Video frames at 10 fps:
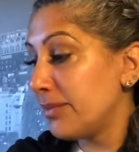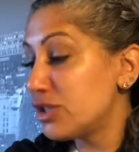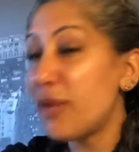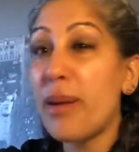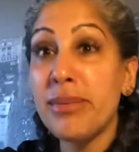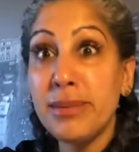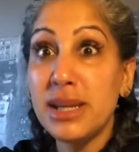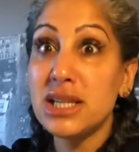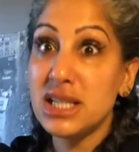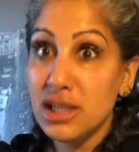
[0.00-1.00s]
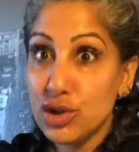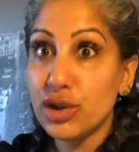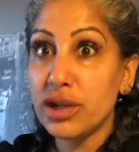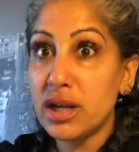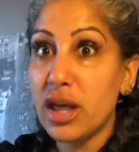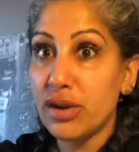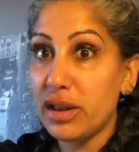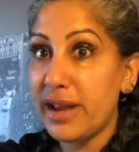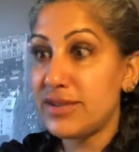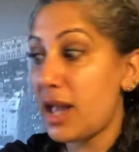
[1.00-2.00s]
So I've probably been a teacher in another
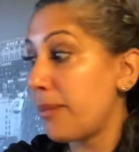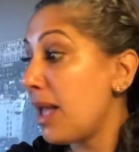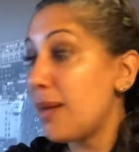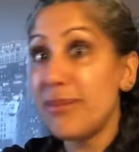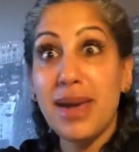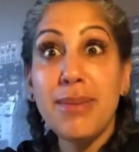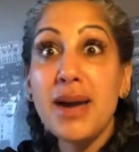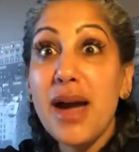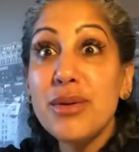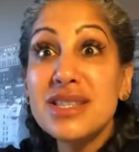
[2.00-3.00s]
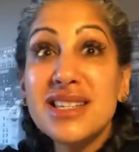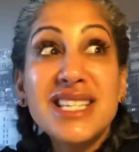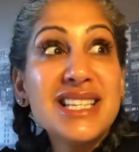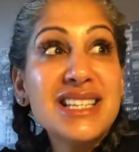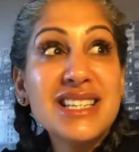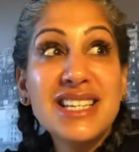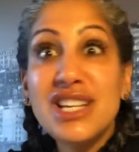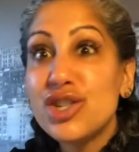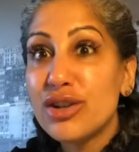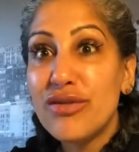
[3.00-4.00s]
lifetime. Maybe I was a
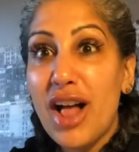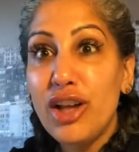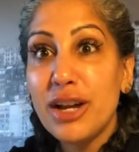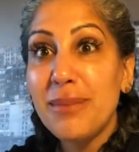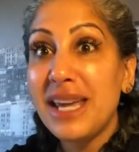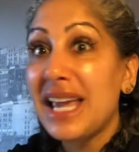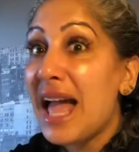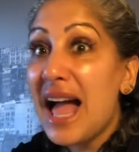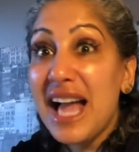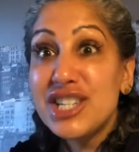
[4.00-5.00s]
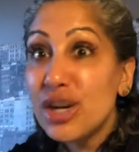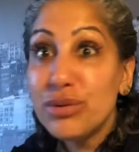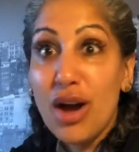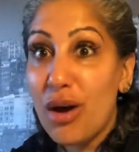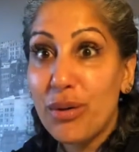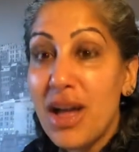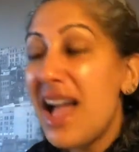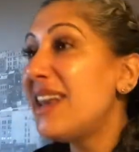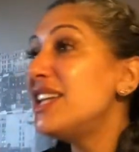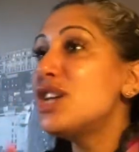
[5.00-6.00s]
teacher of alchemy. I don't know.
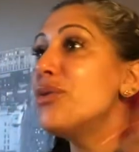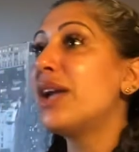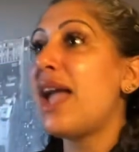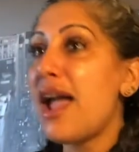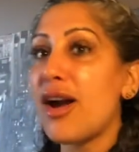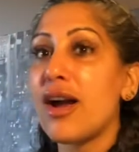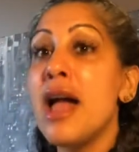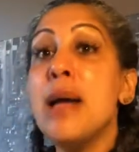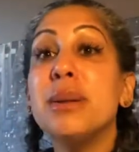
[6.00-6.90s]
And I don't care.